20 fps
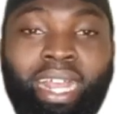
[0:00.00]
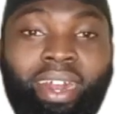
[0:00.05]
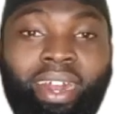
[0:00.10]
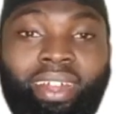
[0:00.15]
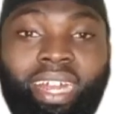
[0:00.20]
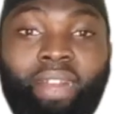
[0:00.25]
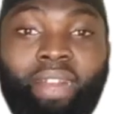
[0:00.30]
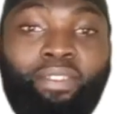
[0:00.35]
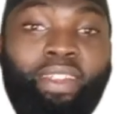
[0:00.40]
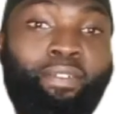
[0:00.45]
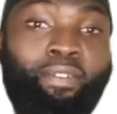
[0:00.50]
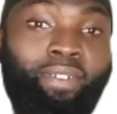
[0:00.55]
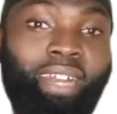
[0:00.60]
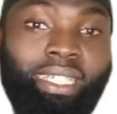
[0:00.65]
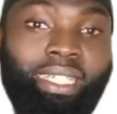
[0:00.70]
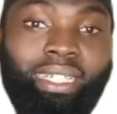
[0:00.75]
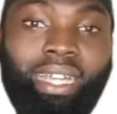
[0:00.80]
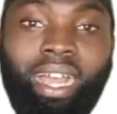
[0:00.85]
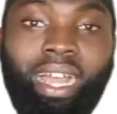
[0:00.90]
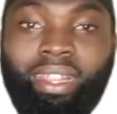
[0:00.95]
Create a
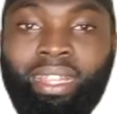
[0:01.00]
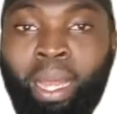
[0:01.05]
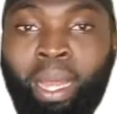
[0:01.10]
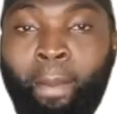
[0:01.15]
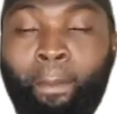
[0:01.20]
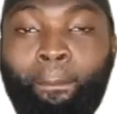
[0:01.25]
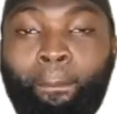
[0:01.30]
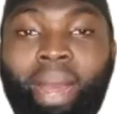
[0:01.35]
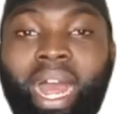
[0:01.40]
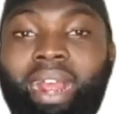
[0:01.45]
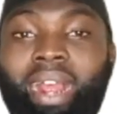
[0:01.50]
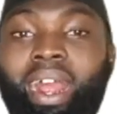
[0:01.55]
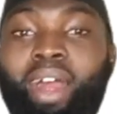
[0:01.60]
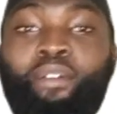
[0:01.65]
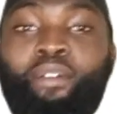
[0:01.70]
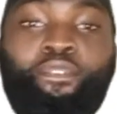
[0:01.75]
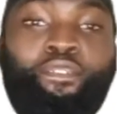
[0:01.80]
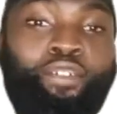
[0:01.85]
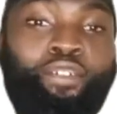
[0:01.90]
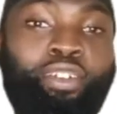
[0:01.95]
flashcard back
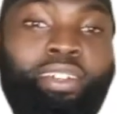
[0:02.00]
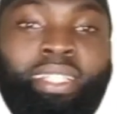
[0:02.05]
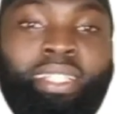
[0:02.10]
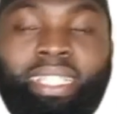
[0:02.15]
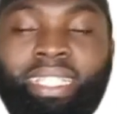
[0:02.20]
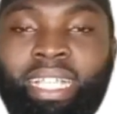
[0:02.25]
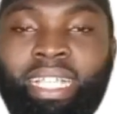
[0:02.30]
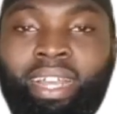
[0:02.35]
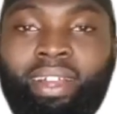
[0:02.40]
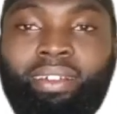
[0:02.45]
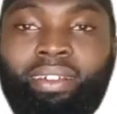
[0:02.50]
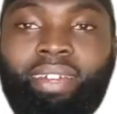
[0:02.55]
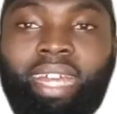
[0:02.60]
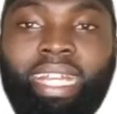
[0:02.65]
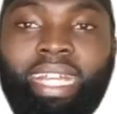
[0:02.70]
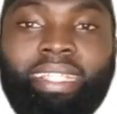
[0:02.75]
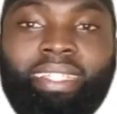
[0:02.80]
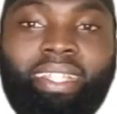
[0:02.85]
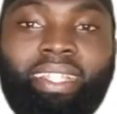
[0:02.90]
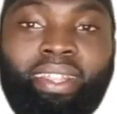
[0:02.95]
and front,
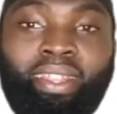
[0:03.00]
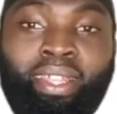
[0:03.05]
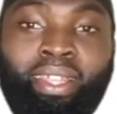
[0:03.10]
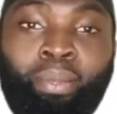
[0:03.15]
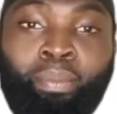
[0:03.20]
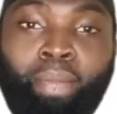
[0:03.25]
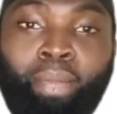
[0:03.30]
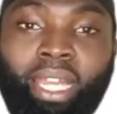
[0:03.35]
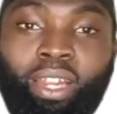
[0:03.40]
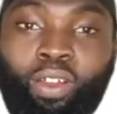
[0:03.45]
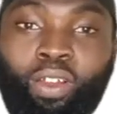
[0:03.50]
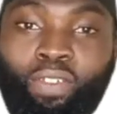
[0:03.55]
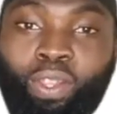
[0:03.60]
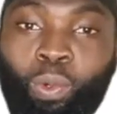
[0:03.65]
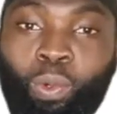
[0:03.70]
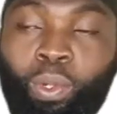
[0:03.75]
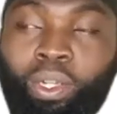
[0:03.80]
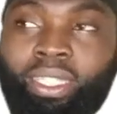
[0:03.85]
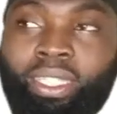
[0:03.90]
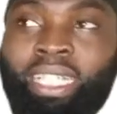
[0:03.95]
write the meaning of
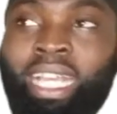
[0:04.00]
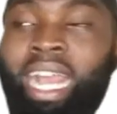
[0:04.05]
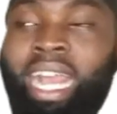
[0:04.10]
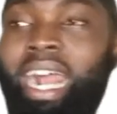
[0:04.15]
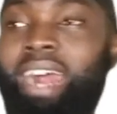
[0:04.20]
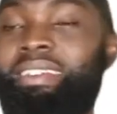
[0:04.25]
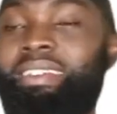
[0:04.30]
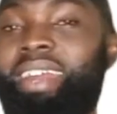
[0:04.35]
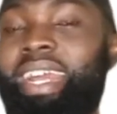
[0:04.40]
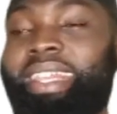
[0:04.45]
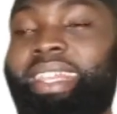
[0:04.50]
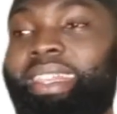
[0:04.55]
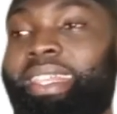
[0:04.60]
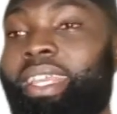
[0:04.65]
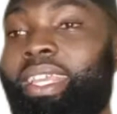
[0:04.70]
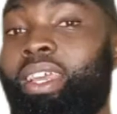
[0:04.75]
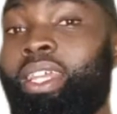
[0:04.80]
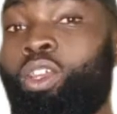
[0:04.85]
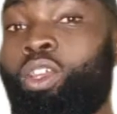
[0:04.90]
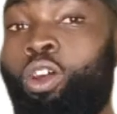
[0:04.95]
the word and
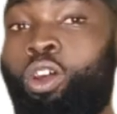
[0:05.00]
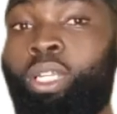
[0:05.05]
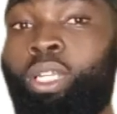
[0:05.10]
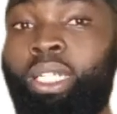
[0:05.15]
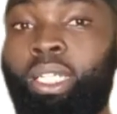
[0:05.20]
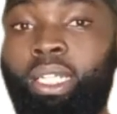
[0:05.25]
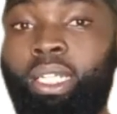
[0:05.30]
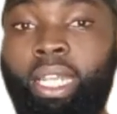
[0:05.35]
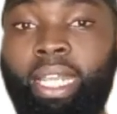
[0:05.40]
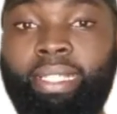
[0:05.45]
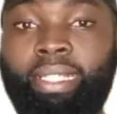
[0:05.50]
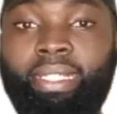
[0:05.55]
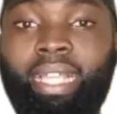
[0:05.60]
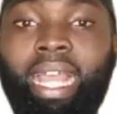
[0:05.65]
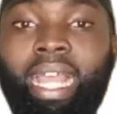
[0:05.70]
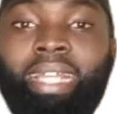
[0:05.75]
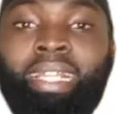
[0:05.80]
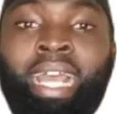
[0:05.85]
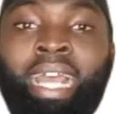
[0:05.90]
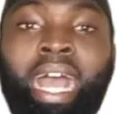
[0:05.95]
write on a
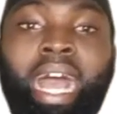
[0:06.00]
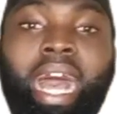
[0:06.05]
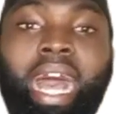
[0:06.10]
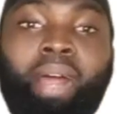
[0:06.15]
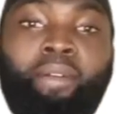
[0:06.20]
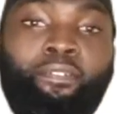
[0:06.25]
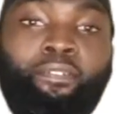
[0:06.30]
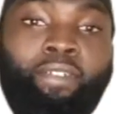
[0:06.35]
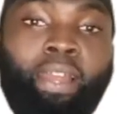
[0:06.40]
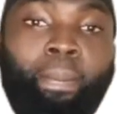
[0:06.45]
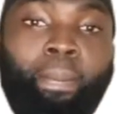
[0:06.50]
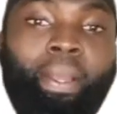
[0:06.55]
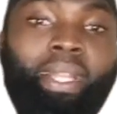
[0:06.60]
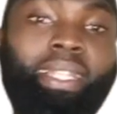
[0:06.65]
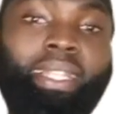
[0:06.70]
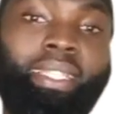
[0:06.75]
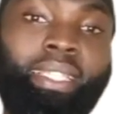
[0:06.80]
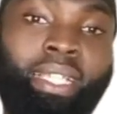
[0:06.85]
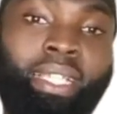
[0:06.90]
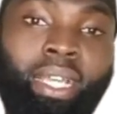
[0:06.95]
side and flip
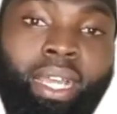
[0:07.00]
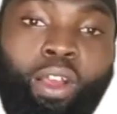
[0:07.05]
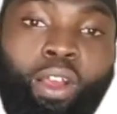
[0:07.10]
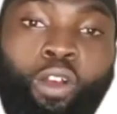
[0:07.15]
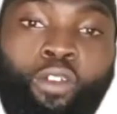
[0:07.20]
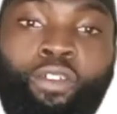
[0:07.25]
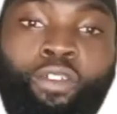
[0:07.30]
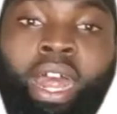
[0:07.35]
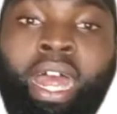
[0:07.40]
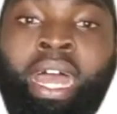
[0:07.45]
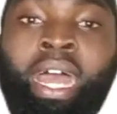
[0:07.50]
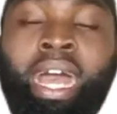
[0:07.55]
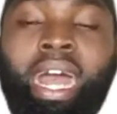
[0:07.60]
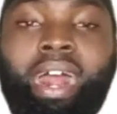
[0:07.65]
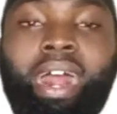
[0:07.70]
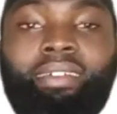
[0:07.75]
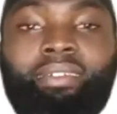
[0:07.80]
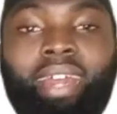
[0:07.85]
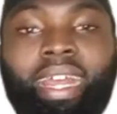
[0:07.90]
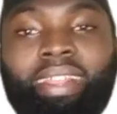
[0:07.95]
it over
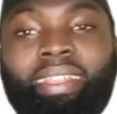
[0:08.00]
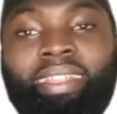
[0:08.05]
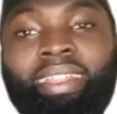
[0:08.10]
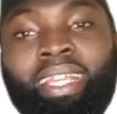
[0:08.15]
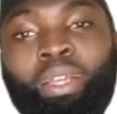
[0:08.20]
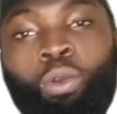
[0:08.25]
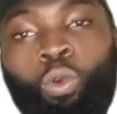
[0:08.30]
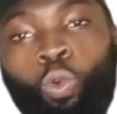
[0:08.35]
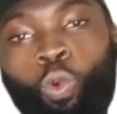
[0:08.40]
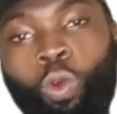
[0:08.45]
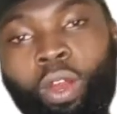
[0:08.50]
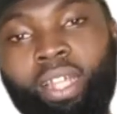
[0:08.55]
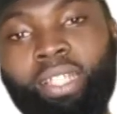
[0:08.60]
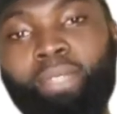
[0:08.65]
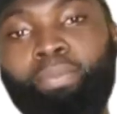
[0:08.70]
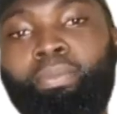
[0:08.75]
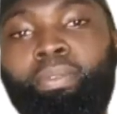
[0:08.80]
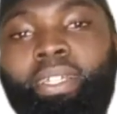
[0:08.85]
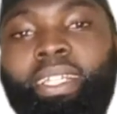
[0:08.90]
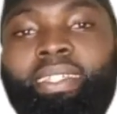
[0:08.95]
and write the
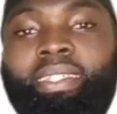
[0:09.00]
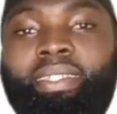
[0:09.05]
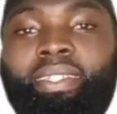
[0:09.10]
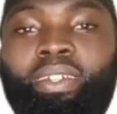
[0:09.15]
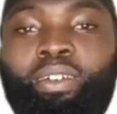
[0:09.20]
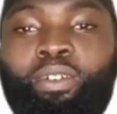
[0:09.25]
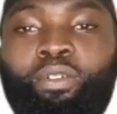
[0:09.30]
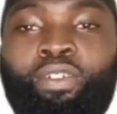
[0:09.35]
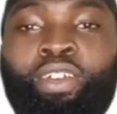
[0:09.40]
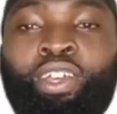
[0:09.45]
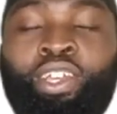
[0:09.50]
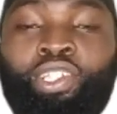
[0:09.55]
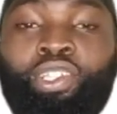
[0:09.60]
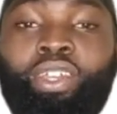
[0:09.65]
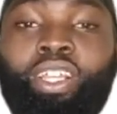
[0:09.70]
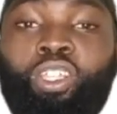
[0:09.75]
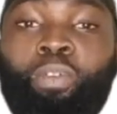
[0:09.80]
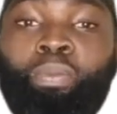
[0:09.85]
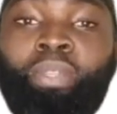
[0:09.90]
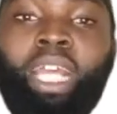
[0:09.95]
word itself.
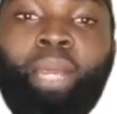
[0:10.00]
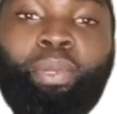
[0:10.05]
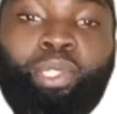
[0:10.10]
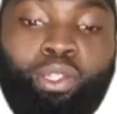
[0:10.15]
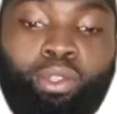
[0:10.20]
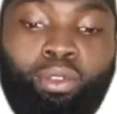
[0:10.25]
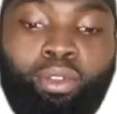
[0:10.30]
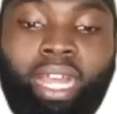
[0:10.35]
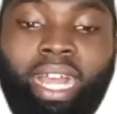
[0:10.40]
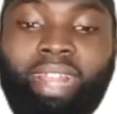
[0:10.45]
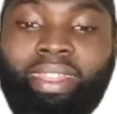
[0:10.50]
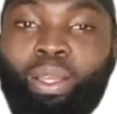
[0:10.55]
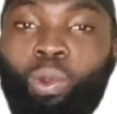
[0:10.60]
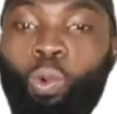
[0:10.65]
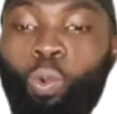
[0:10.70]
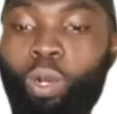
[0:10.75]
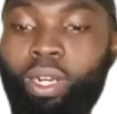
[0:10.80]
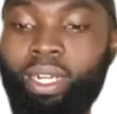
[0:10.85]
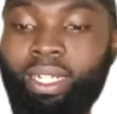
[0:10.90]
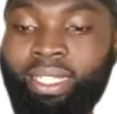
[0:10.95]
So sometimes you look at
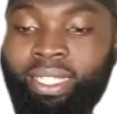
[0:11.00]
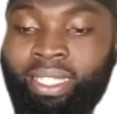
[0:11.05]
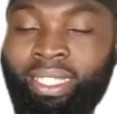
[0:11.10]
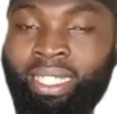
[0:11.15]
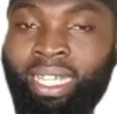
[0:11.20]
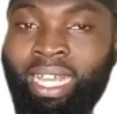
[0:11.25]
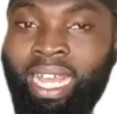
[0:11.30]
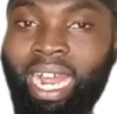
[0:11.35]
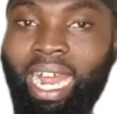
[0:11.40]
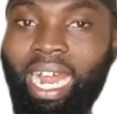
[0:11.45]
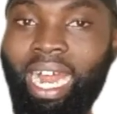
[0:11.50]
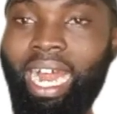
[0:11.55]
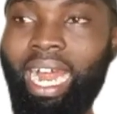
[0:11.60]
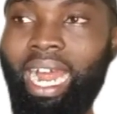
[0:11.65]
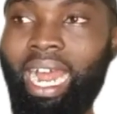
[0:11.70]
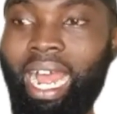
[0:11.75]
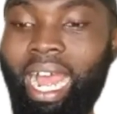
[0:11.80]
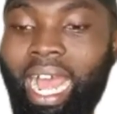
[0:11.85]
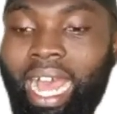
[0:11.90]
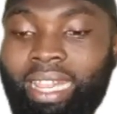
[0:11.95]
the words
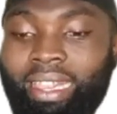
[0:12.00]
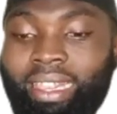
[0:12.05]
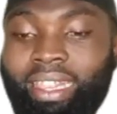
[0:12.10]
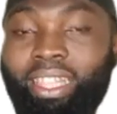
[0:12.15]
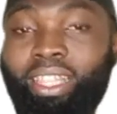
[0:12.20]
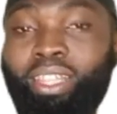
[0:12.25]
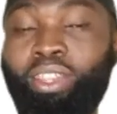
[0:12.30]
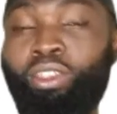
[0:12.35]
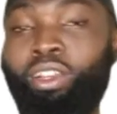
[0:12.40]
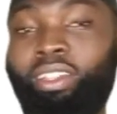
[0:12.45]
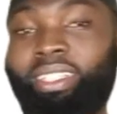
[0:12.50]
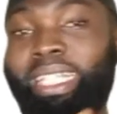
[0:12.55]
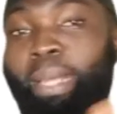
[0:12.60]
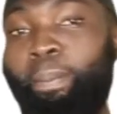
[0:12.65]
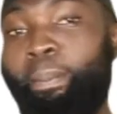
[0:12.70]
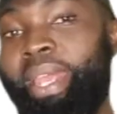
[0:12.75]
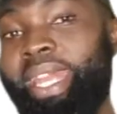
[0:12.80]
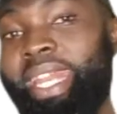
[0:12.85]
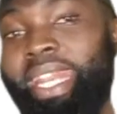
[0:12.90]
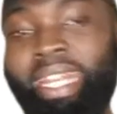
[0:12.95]
and not
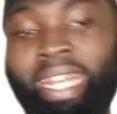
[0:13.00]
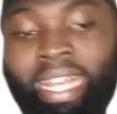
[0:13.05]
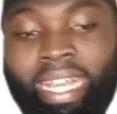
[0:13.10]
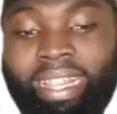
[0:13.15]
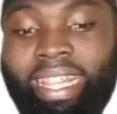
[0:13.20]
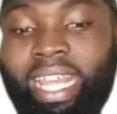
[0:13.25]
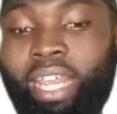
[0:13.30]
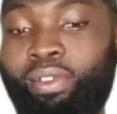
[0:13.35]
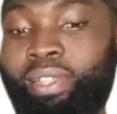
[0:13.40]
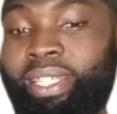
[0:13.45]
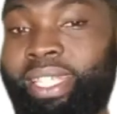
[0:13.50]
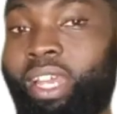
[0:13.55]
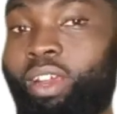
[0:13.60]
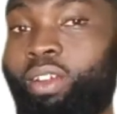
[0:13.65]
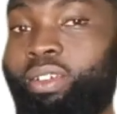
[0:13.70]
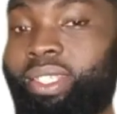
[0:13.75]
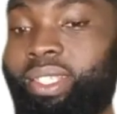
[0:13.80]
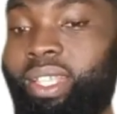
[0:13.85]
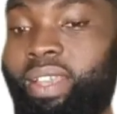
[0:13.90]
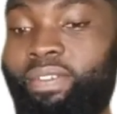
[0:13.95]
the meaning, then you
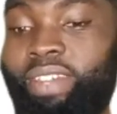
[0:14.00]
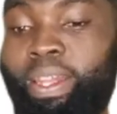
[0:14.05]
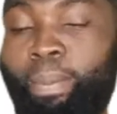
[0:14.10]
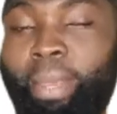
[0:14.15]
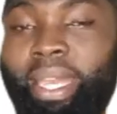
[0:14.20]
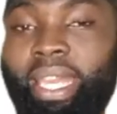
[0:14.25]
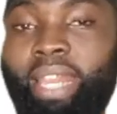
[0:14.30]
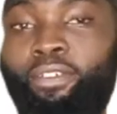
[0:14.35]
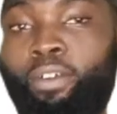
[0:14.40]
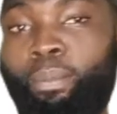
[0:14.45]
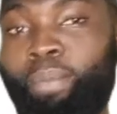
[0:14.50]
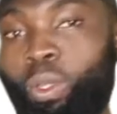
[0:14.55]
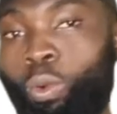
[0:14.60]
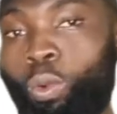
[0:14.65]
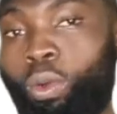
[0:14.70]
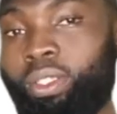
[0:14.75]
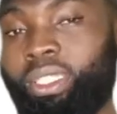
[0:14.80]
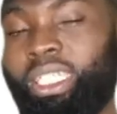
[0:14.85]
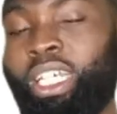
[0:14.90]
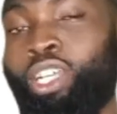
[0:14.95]
tell yourself the meaning from
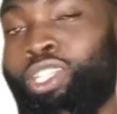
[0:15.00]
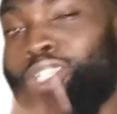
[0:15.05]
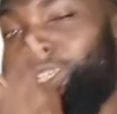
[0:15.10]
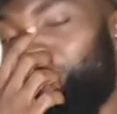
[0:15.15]
the word.